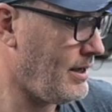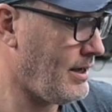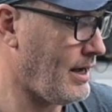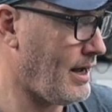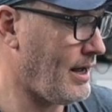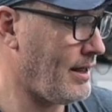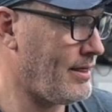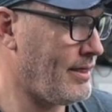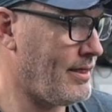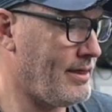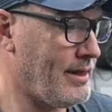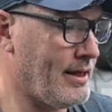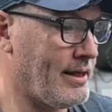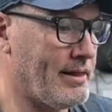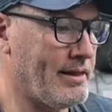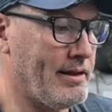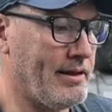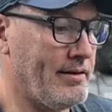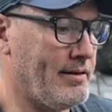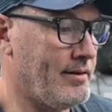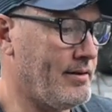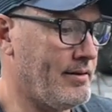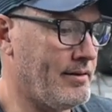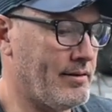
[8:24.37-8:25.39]
I think
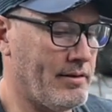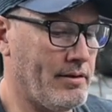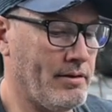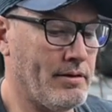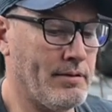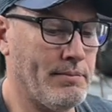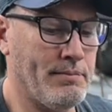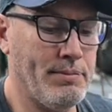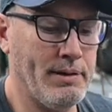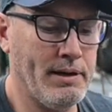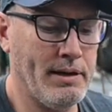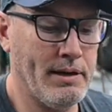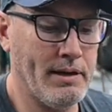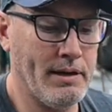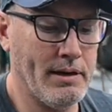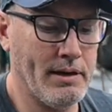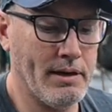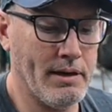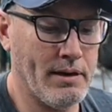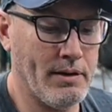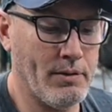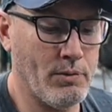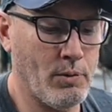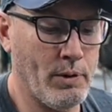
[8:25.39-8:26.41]
this is gonna be
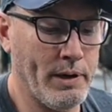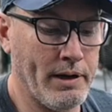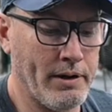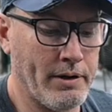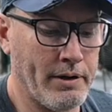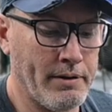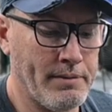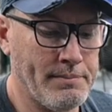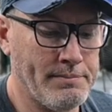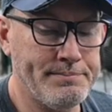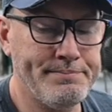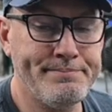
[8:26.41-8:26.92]
a winner.